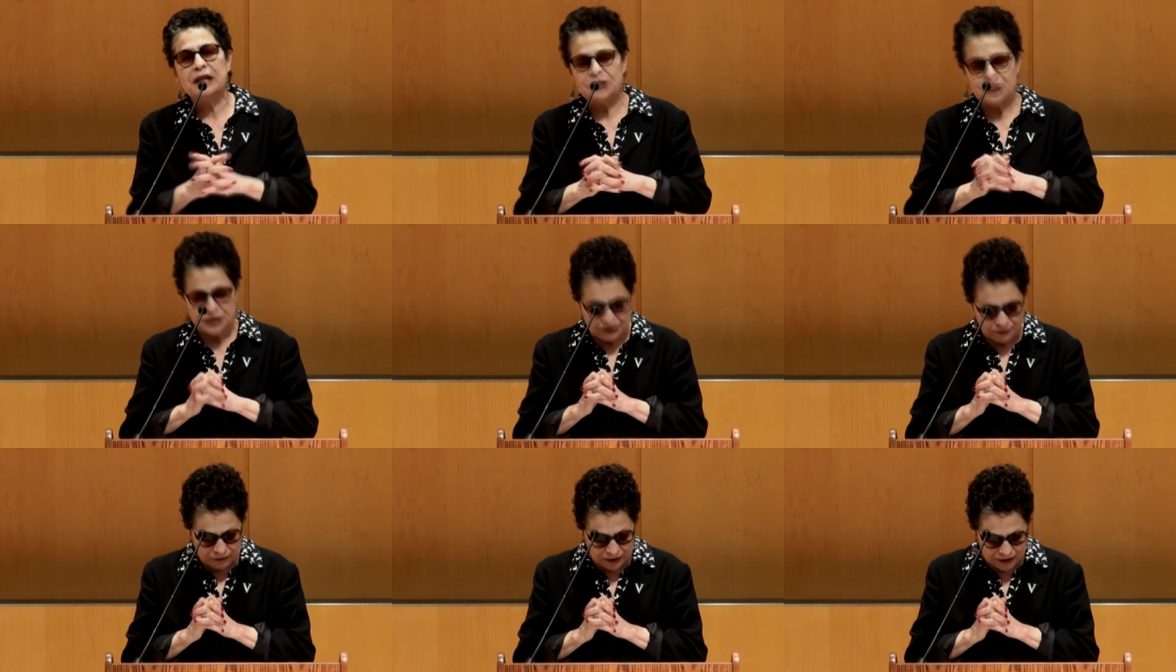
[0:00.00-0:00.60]
like to
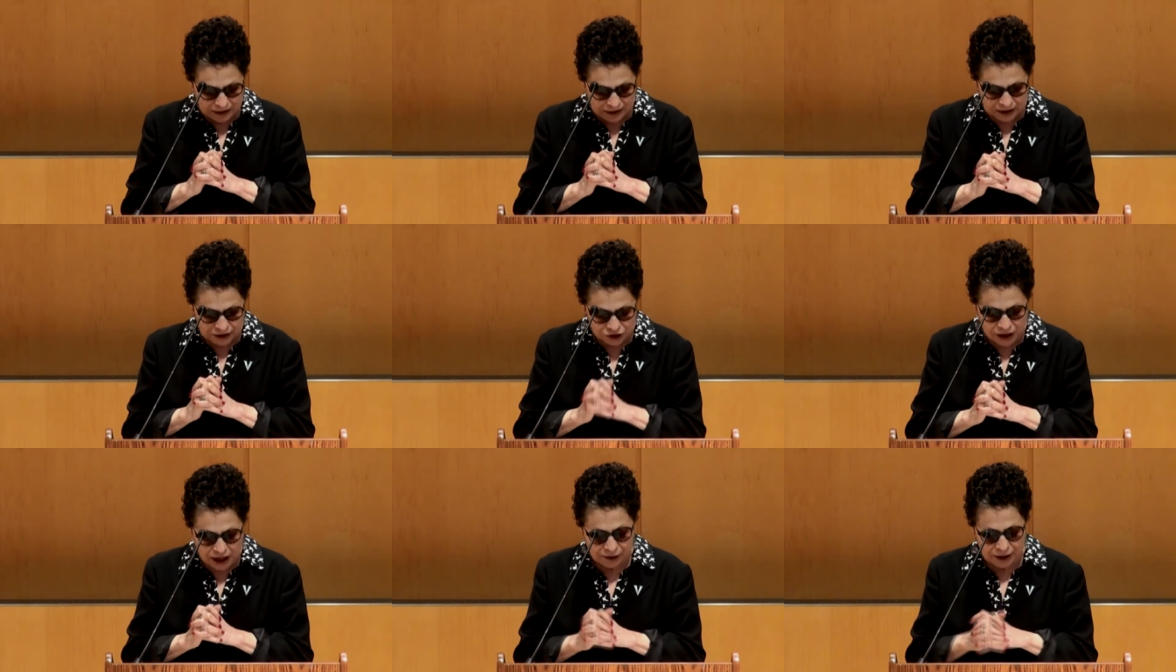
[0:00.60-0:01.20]
give a, a
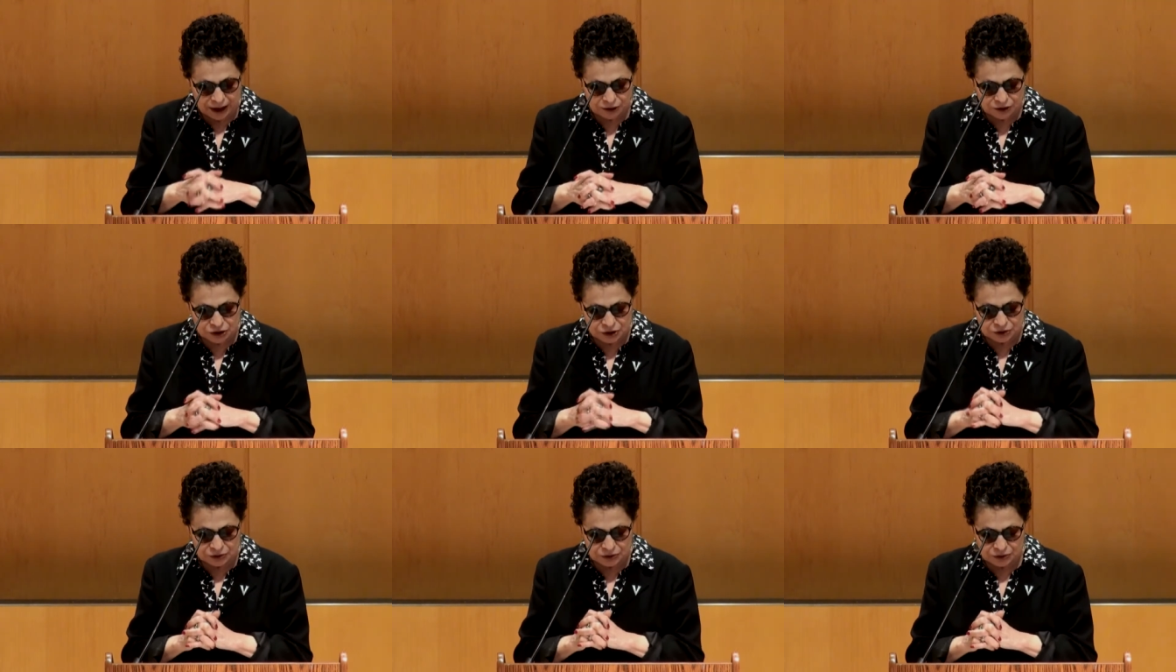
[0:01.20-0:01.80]
shout out
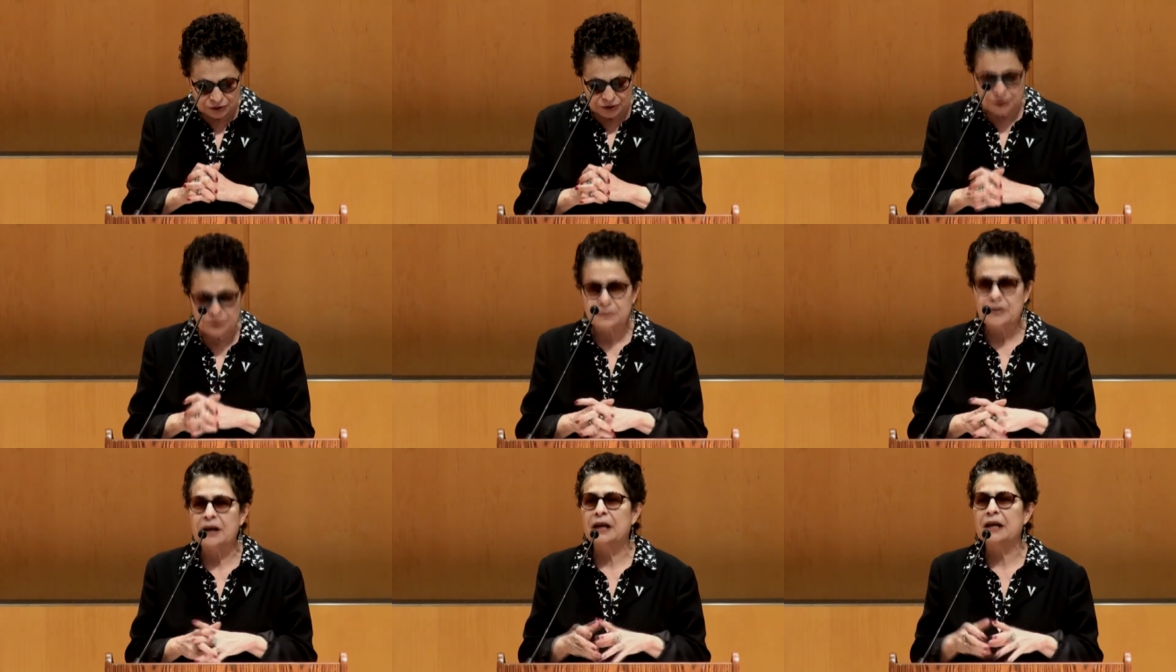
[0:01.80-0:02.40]
to
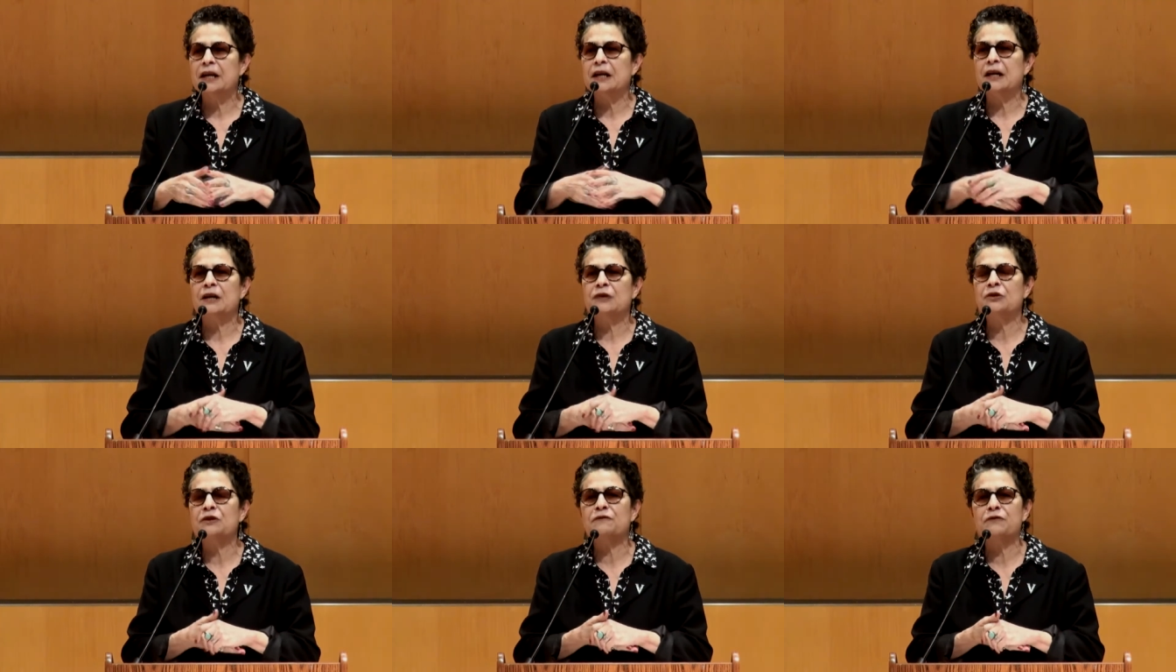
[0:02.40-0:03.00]
my
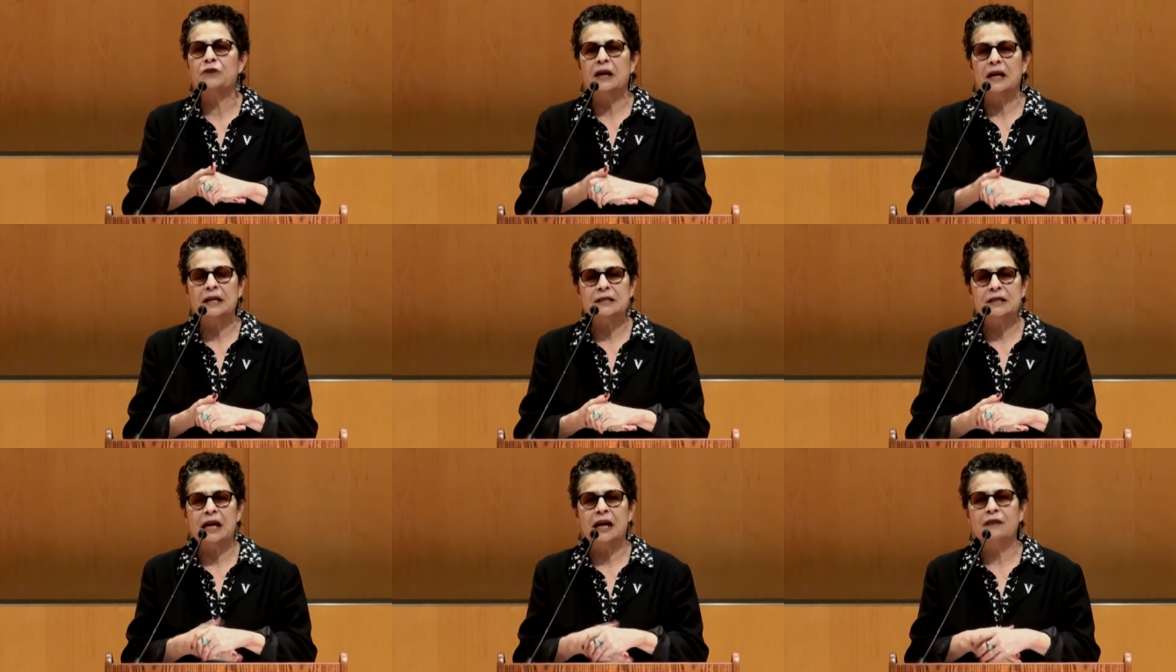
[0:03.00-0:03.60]
a good
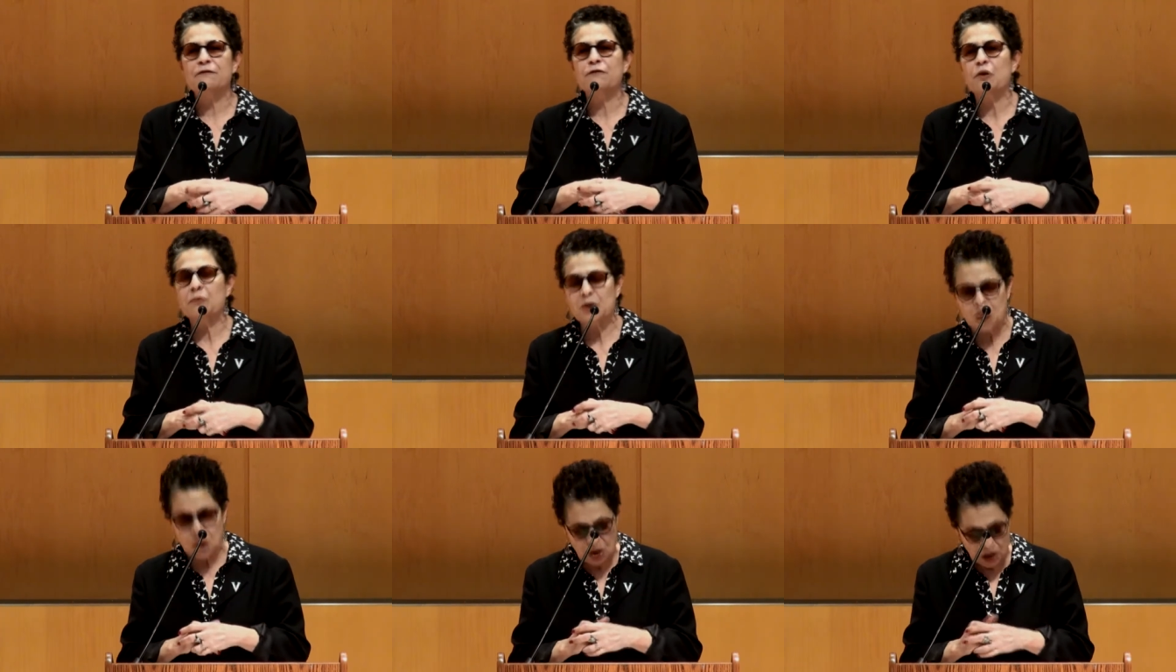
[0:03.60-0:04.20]
friend and
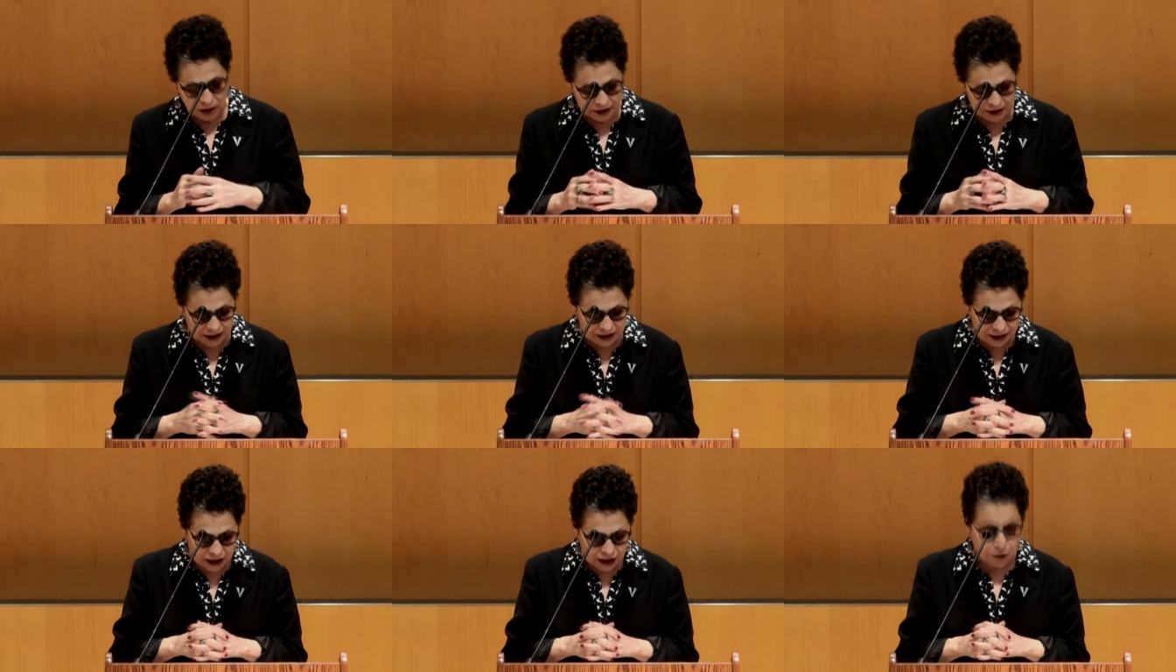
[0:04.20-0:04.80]
former
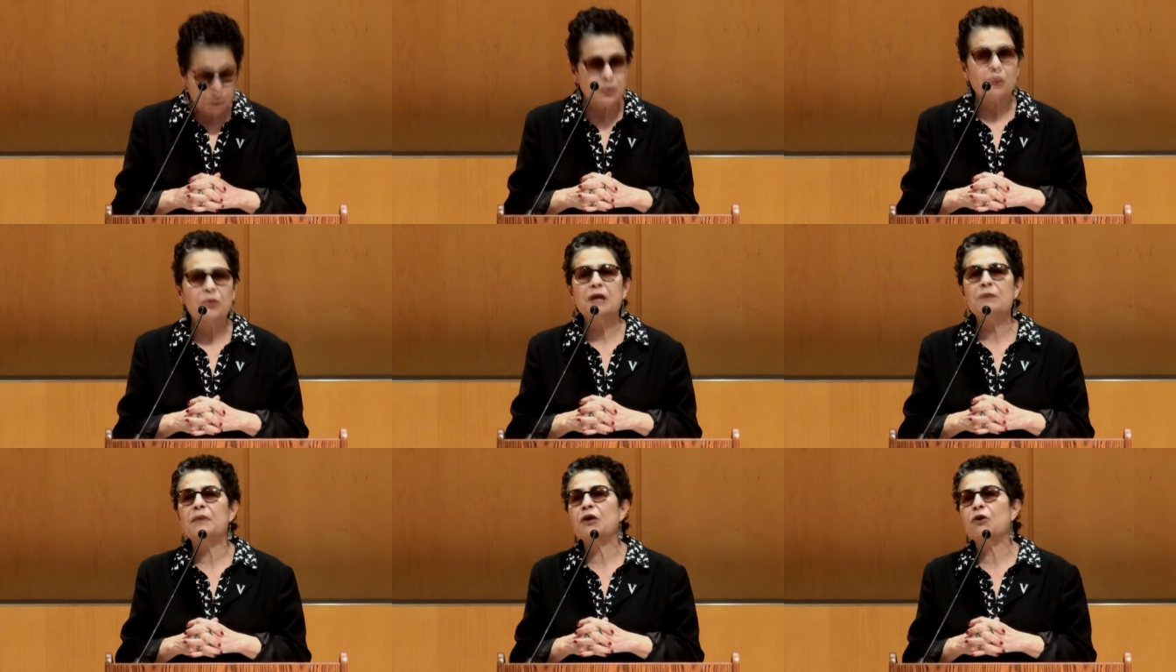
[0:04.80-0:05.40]
colleague,
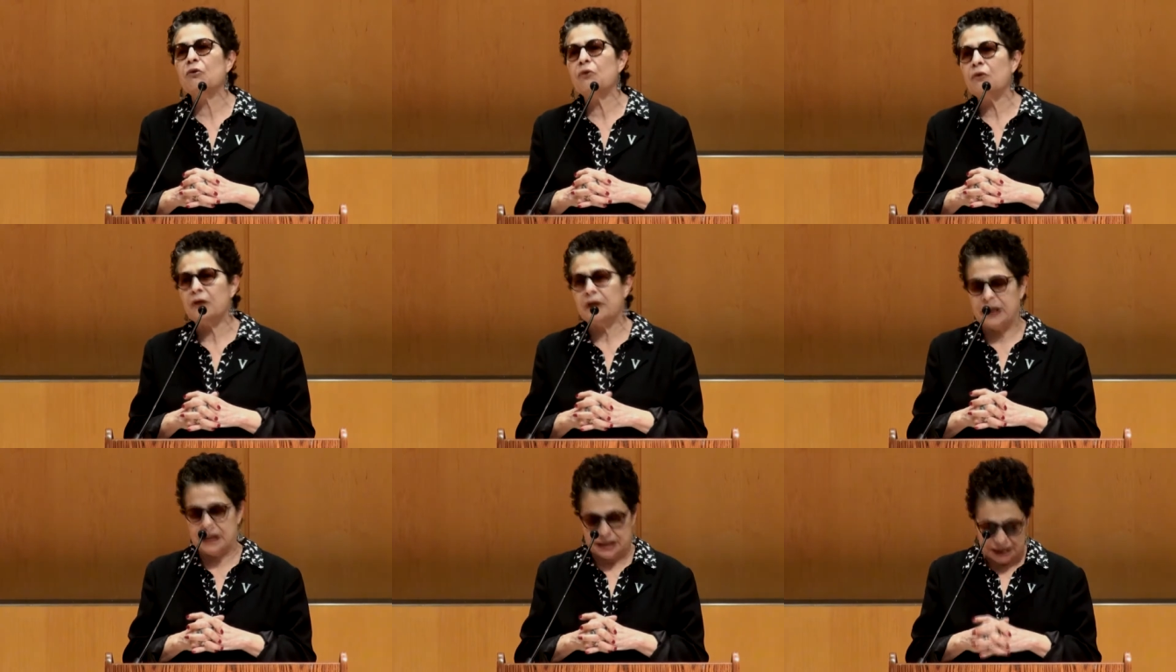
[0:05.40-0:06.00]
Maureen
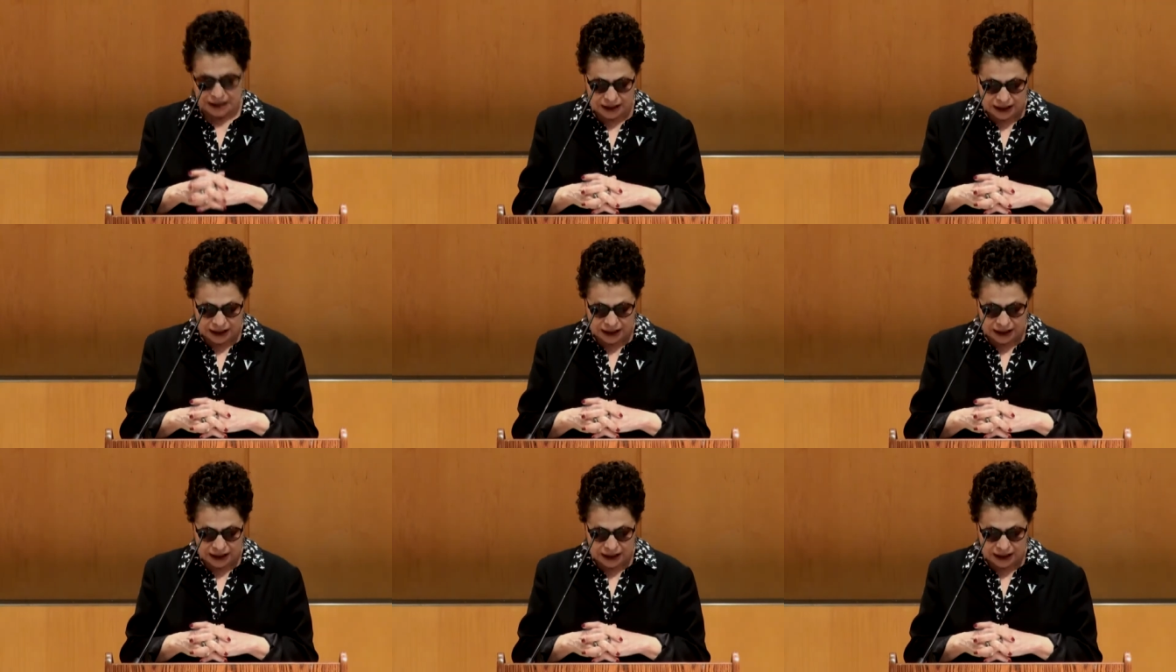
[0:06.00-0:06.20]
McCoy,